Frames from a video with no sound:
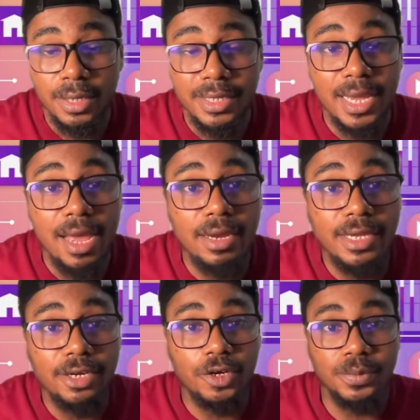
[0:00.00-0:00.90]
early
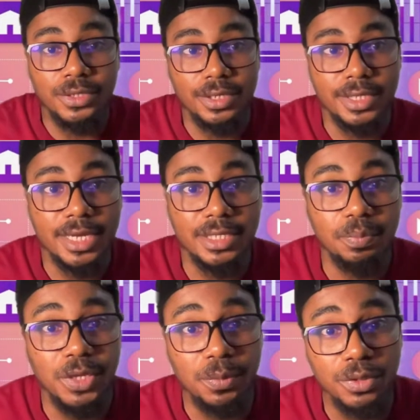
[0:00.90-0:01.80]
adopters. That's the
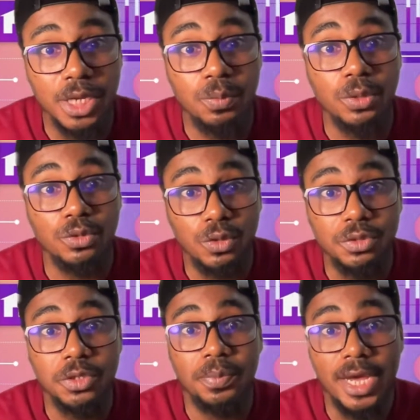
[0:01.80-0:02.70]
people that will
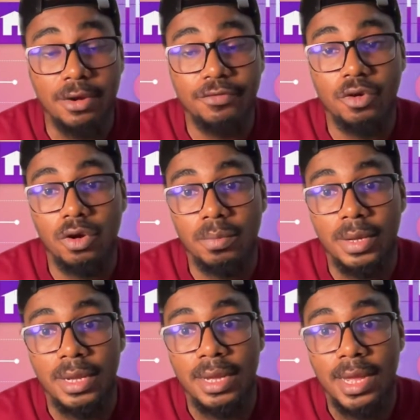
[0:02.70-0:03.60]
use the platform
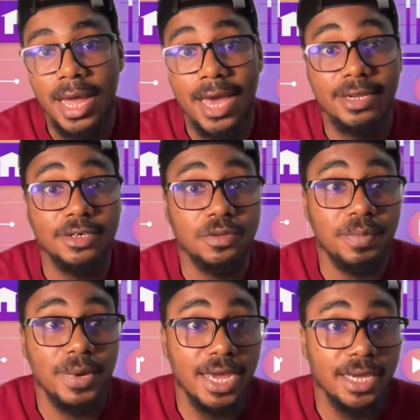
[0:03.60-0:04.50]
either to
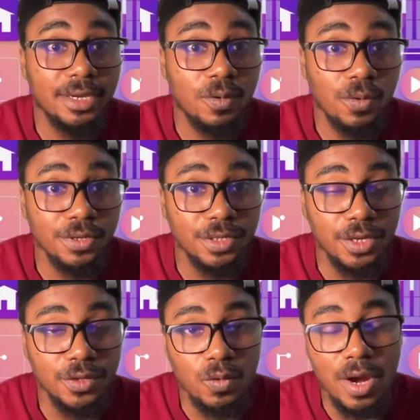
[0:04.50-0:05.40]
buy
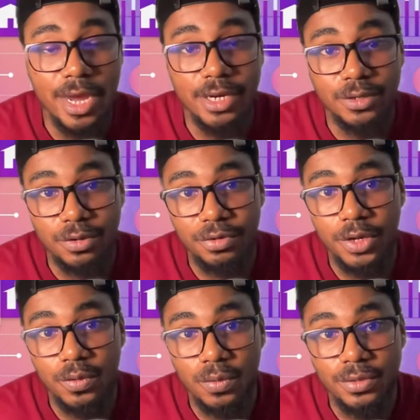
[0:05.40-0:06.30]
courses or either to
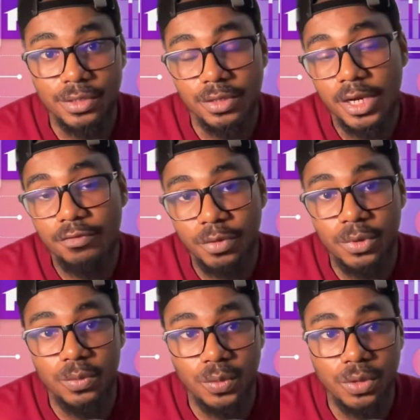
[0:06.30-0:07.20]
create courses. Not
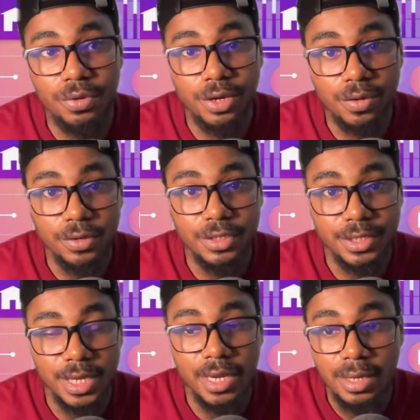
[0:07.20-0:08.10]
everybody will create
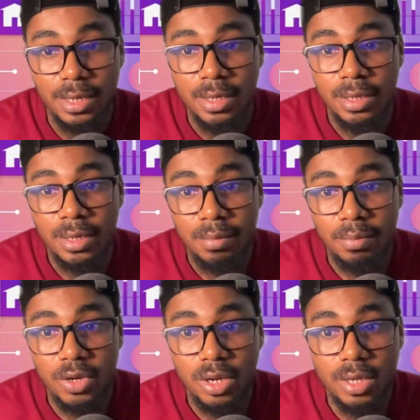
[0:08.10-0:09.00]
courses, yeah.
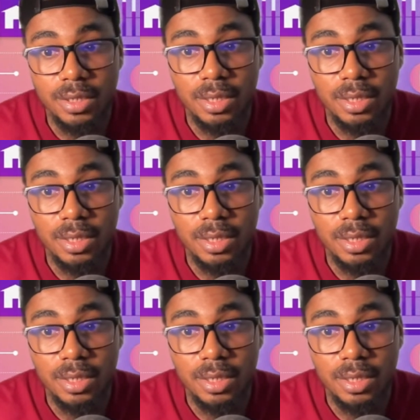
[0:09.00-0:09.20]
But